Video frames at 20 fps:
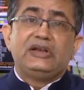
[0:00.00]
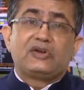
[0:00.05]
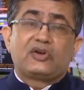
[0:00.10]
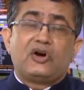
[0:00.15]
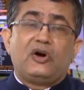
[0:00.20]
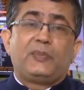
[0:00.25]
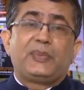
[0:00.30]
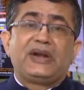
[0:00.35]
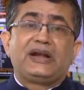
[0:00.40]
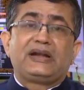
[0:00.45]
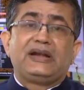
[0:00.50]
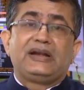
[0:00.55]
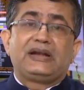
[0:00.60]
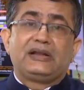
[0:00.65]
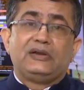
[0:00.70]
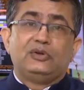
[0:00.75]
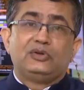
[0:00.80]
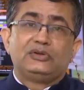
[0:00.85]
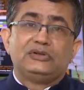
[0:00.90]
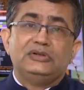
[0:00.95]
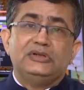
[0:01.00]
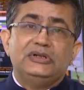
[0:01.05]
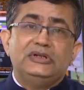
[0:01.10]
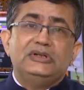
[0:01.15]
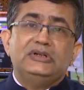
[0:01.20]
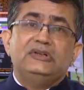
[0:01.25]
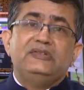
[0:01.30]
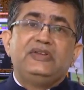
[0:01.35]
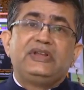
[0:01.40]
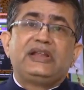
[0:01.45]
in corporate debt alone,
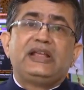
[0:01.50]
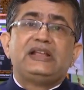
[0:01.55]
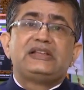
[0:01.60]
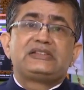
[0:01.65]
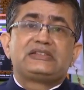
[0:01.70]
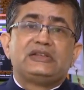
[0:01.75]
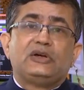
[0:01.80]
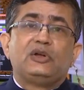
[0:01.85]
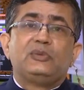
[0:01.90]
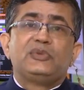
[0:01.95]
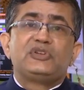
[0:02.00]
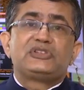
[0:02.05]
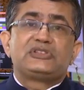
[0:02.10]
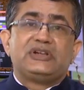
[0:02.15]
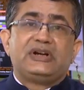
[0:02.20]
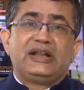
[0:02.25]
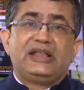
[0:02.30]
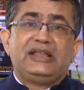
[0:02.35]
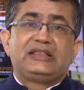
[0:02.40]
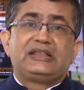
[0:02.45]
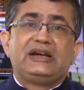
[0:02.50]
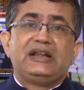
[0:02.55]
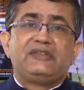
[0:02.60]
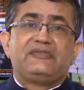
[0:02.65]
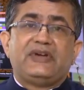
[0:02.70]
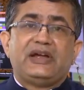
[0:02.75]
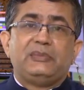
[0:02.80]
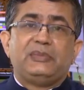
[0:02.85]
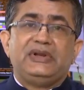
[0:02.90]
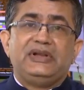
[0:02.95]
we raised almost
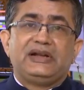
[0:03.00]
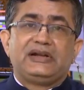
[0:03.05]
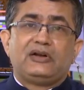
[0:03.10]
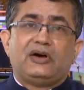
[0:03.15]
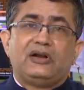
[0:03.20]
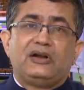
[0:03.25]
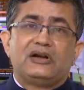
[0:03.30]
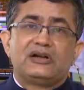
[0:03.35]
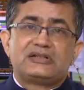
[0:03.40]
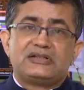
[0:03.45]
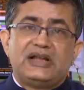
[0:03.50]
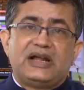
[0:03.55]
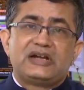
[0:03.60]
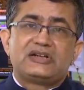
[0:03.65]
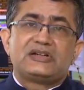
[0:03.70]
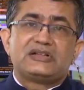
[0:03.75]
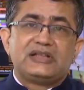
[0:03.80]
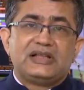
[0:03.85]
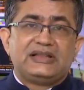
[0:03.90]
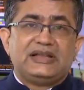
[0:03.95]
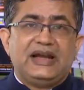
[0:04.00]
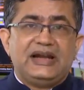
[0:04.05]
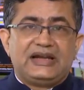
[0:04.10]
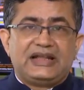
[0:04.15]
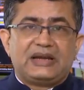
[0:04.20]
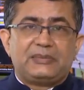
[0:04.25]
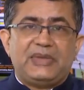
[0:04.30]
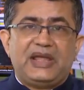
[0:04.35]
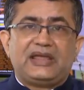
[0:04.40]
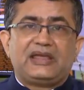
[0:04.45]
$35 billion, larger than the
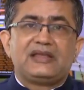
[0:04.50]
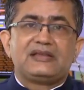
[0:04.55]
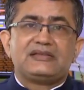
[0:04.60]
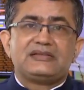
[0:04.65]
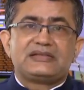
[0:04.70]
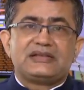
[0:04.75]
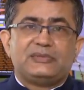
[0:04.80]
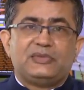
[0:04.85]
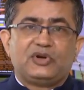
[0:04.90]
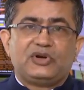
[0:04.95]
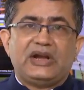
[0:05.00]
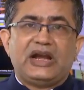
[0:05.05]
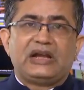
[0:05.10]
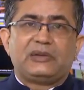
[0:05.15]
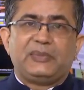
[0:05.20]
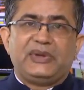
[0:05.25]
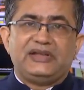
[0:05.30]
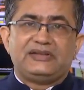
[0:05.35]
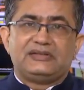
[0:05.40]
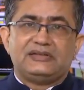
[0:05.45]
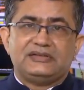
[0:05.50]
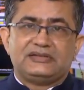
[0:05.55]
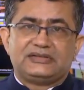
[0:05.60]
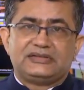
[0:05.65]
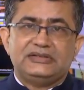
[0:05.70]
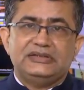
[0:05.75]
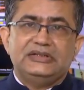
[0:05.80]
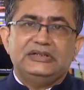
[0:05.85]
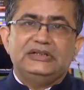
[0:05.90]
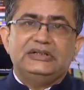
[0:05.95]
entire banking system on net
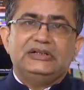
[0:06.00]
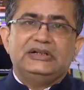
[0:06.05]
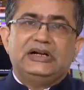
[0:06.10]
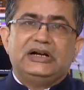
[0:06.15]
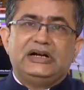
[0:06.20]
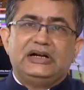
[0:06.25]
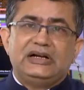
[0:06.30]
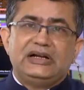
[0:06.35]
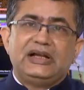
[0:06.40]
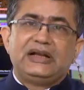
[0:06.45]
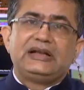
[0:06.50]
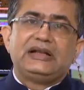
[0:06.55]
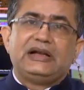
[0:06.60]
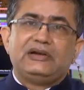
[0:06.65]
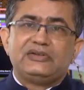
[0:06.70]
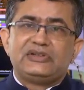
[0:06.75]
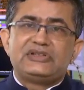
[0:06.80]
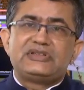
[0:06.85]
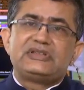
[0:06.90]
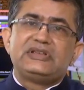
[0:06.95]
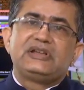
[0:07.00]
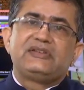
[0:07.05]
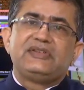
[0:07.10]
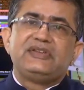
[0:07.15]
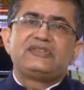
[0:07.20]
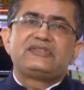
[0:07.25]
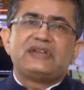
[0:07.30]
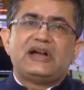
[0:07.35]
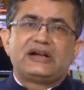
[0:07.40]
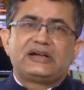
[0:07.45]
basis. And now this year
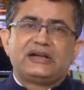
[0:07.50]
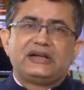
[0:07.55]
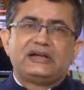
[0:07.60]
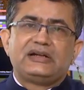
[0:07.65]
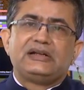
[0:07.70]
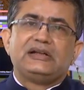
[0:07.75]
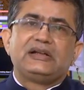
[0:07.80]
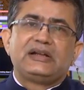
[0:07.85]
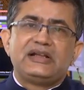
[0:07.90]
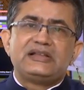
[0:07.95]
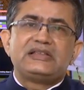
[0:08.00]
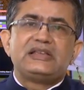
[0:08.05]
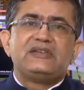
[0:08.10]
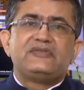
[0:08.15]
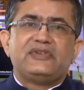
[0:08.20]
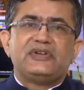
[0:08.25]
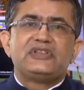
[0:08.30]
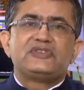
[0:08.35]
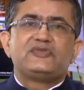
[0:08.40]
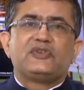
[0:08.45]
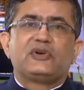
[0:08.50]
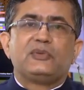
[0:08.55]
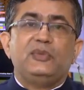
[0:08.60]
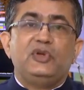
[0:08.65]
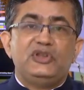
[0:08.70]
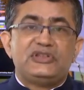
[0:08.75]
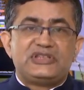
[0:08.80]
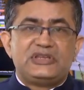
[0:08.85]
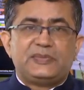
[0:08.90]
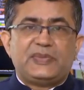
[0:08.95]
we started raising funds for
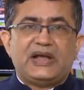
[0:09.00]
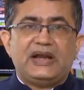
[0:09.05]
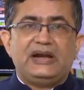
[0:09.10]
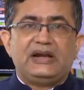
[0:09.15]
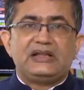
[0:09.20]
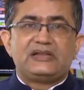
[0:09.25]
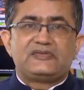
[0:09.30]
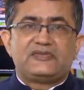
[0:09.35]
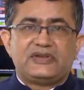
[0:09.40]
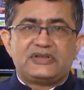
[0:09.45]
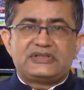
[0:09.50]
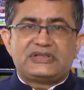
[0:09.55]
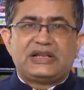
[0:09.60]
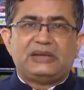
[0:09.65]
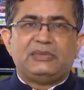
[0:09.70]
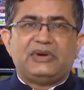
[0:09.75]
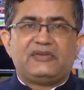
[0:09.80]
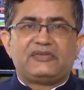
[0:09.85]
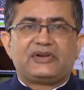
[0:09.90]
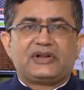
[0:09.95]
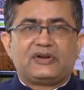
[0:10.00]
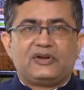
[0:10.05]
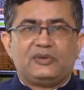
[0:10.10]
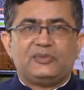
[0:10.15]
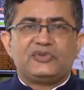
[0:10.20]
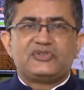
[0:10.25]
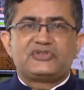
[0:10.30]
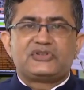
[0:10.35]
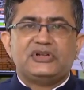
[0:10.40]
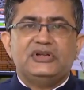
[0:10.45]
municipalities, first time after
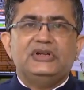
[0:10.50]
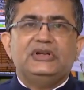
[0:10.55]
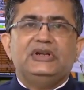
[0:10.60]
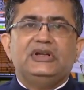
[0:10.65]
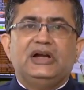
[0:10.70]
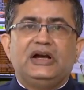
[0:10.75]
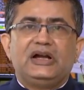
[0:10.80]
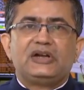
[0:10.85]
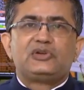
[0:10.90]
almost